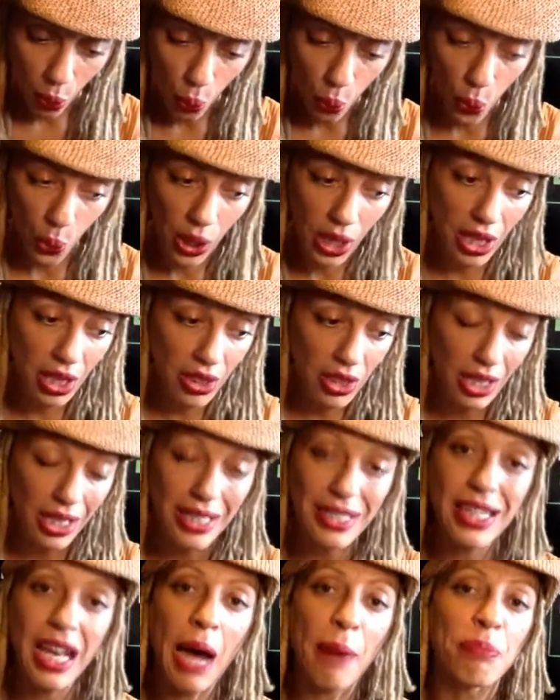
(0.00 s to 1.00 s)
with
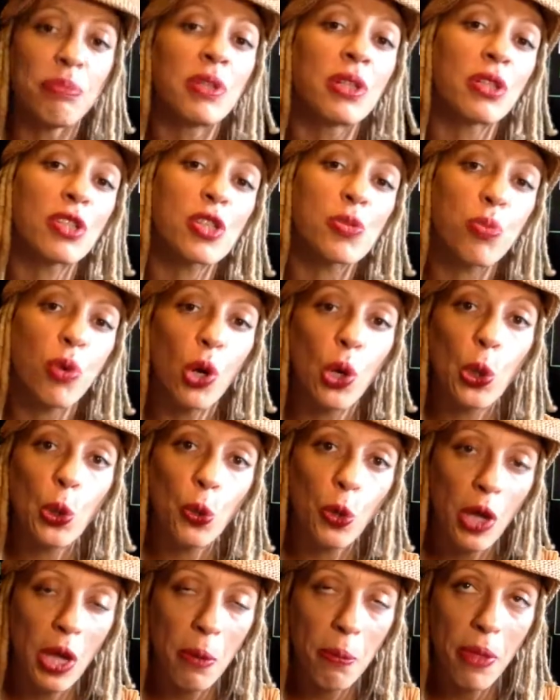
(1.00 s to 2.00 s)
adopting this
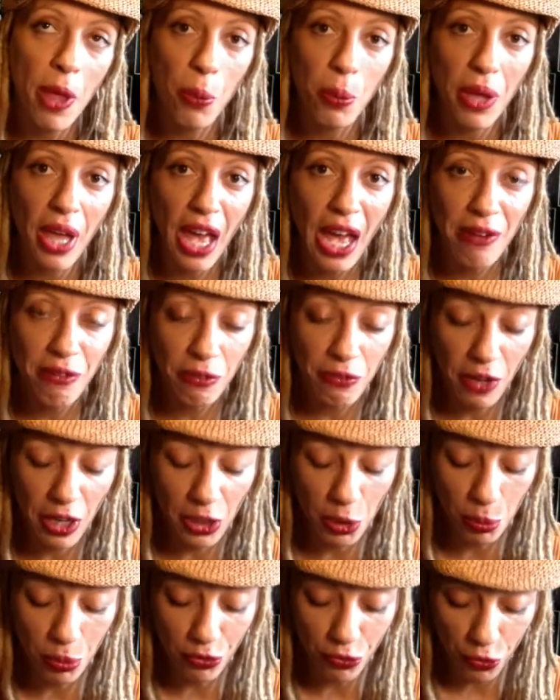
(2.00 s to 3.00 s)
program that we have
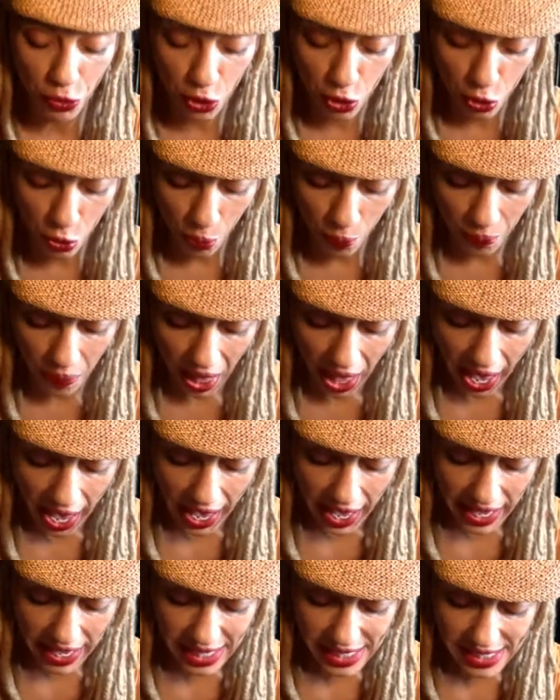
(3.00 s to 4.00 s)
available for you
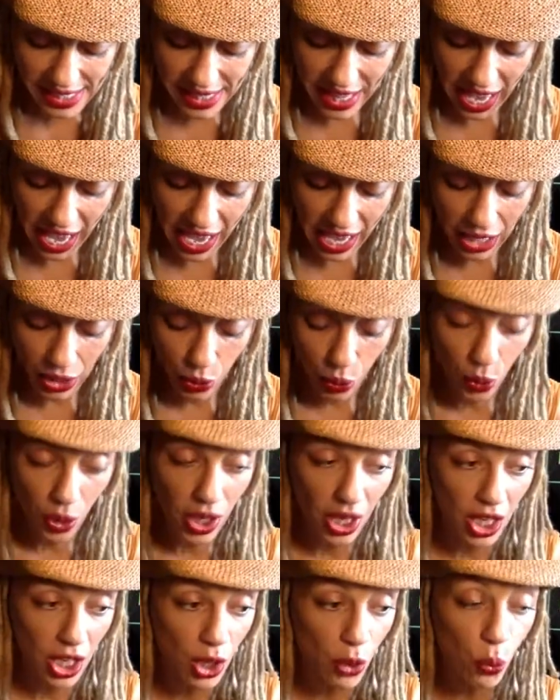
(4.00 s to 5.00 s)
is that
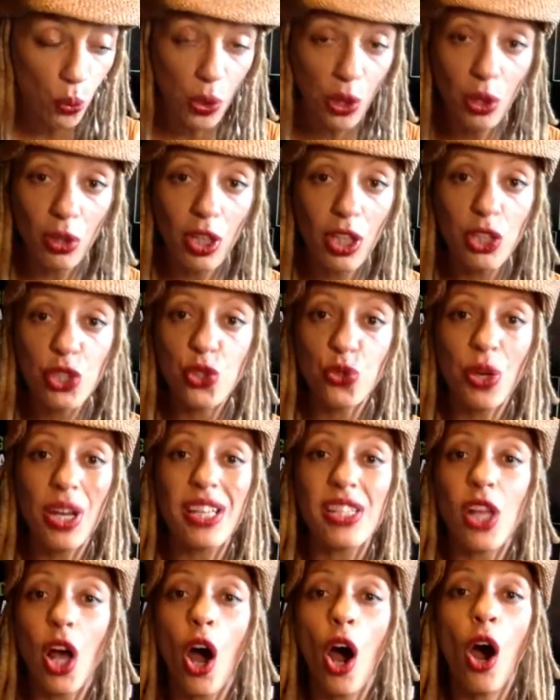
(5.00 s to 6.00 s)
it will
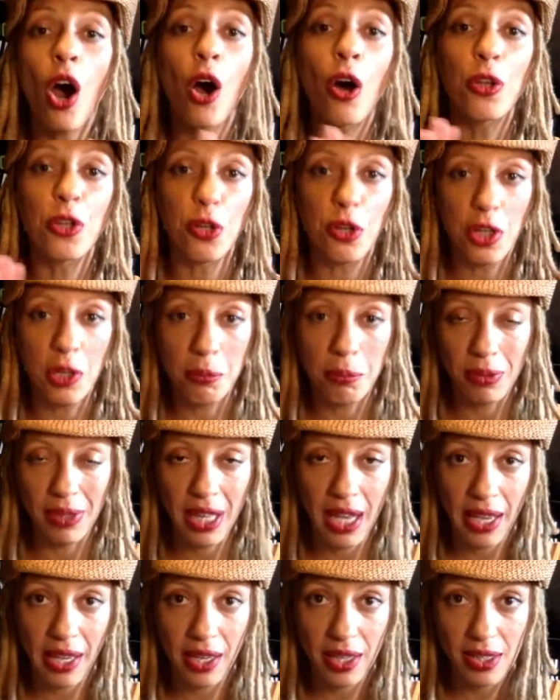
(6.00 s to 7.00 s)
address all your
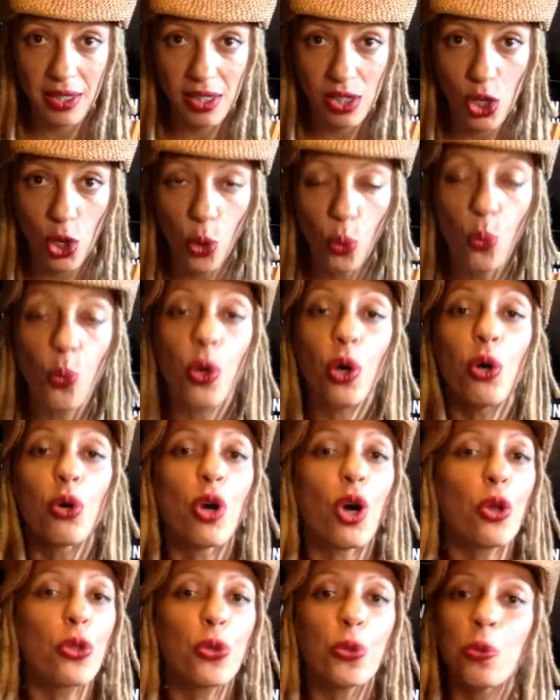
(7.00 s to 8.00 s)
compliance. We'll
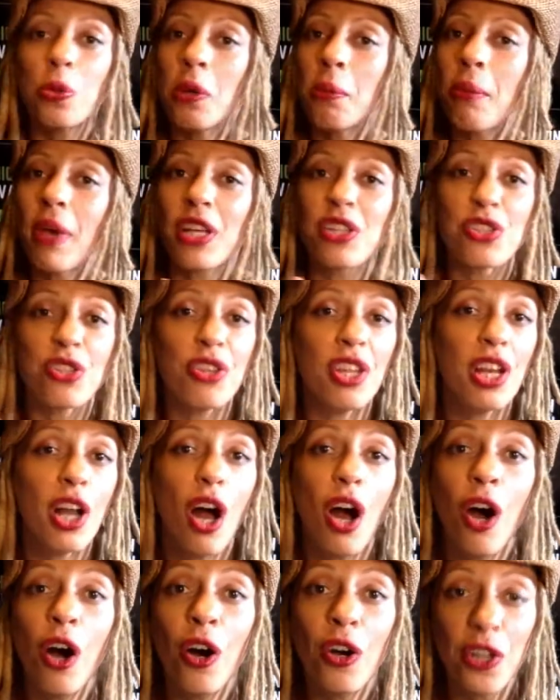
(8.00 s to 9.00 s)
go through and make sure that
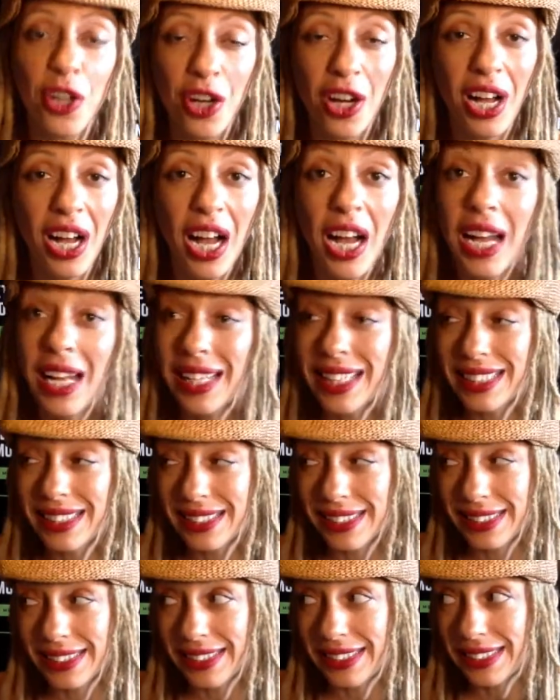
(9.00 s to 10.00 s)
all your
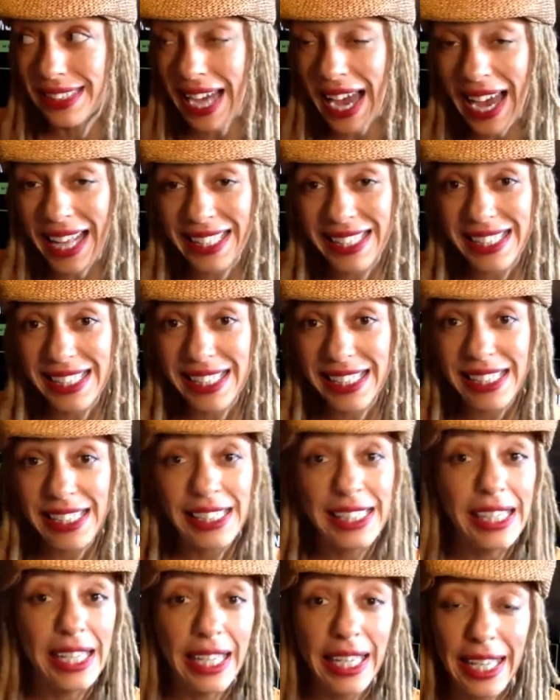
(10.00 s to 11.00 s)
dots
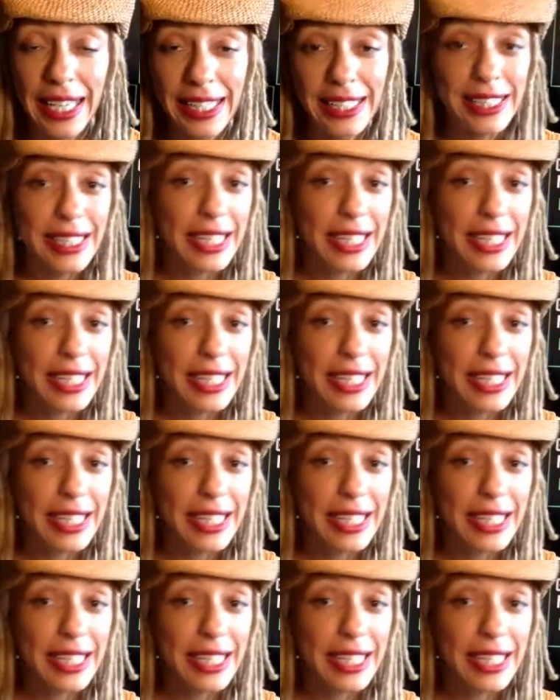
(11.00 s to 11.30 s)
and